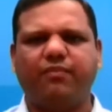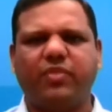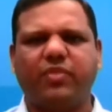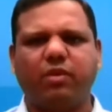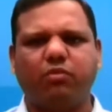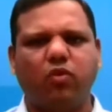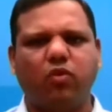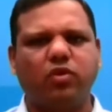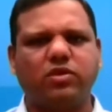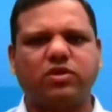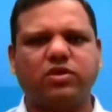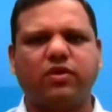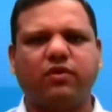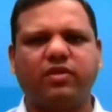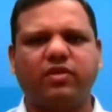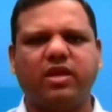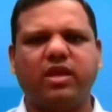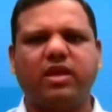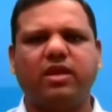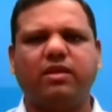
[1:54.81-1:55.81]
most of
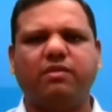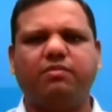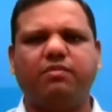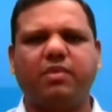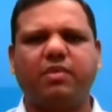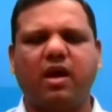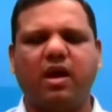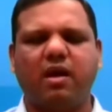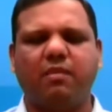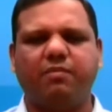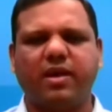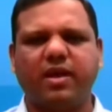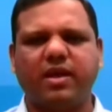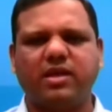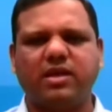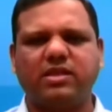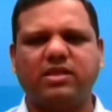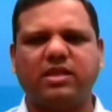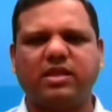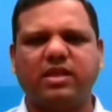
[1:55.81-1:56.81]
the
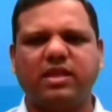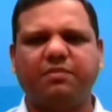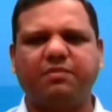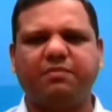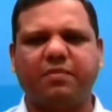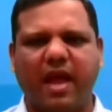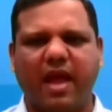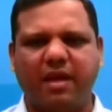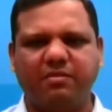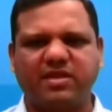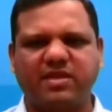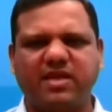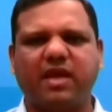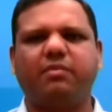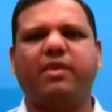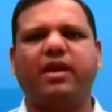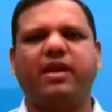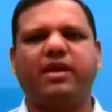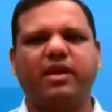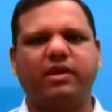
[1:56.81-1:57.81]
players in the prime
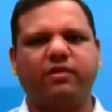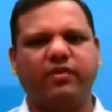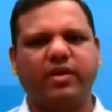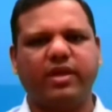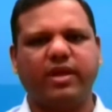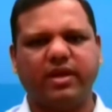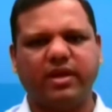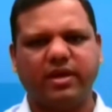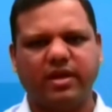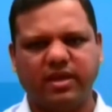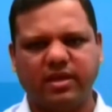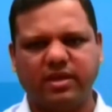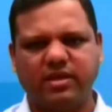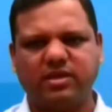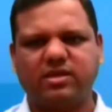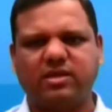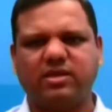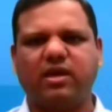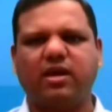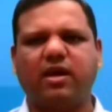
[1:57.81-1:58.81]
segment have
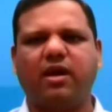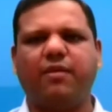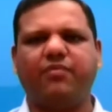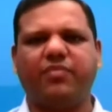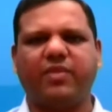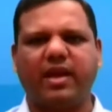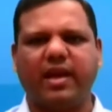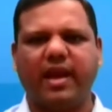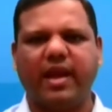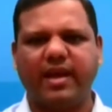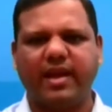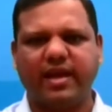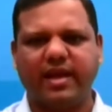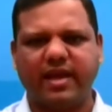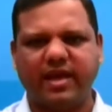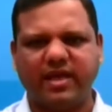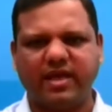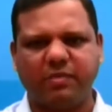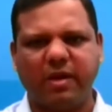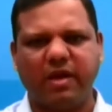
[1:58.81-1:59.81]
increased lending
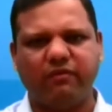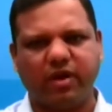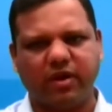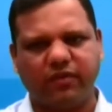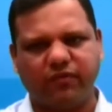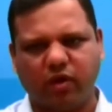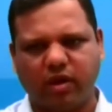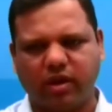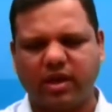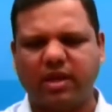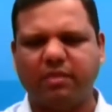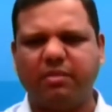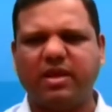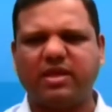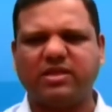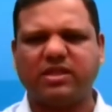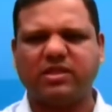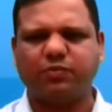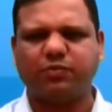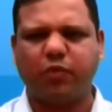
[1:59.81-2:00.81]
rates by 140
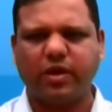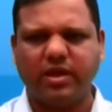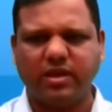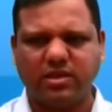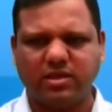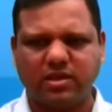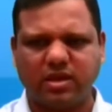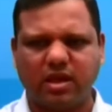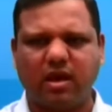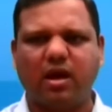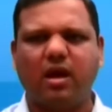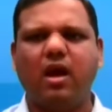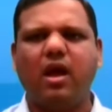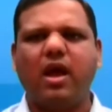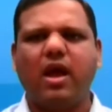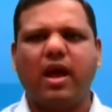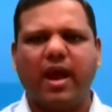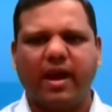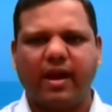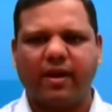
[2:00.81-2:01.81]
basis points,
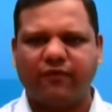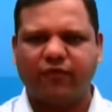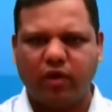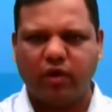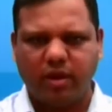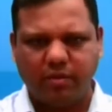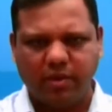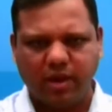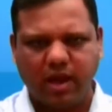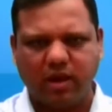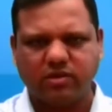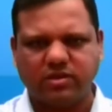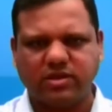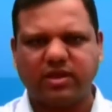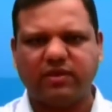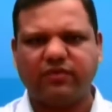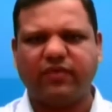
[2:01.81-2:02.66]
and affordable housing